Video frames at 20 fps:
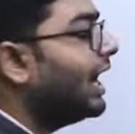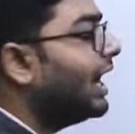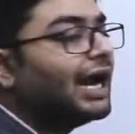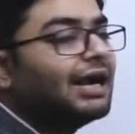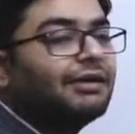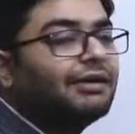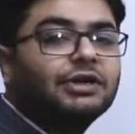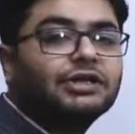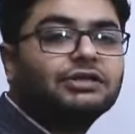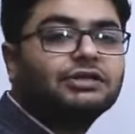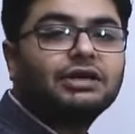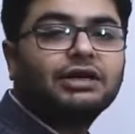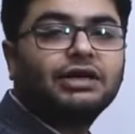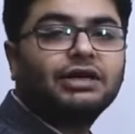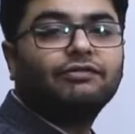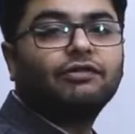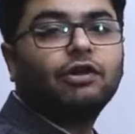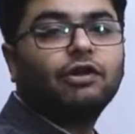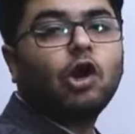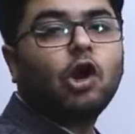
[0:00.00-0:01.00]

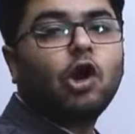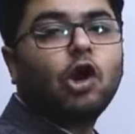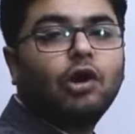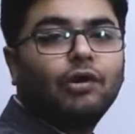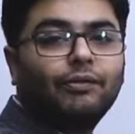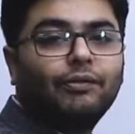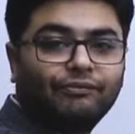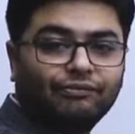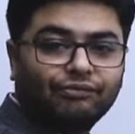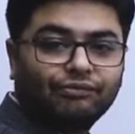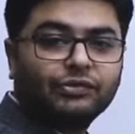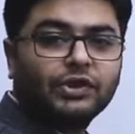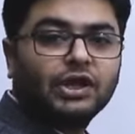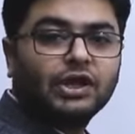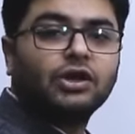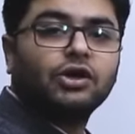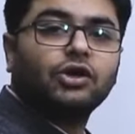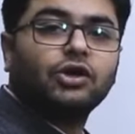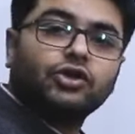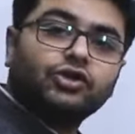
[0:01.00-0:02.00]
administrative law.
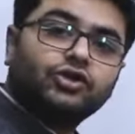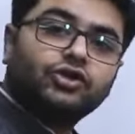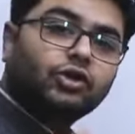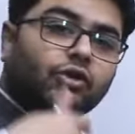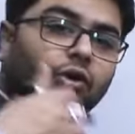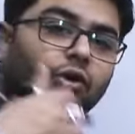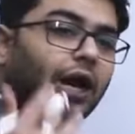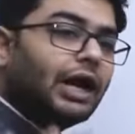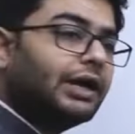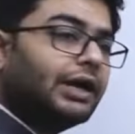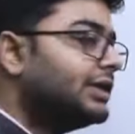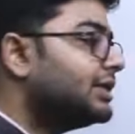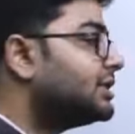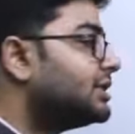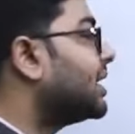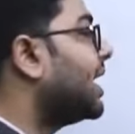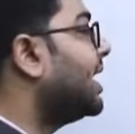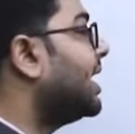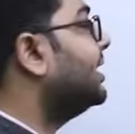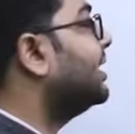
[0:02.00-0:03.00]
So to
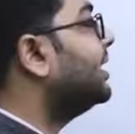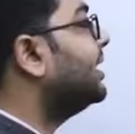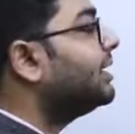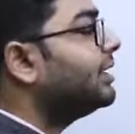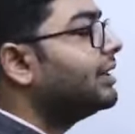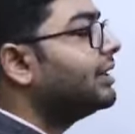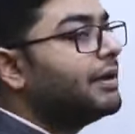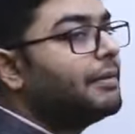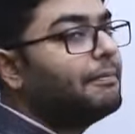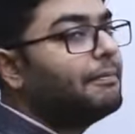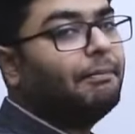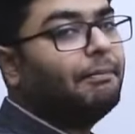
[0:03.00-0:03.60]
understand it,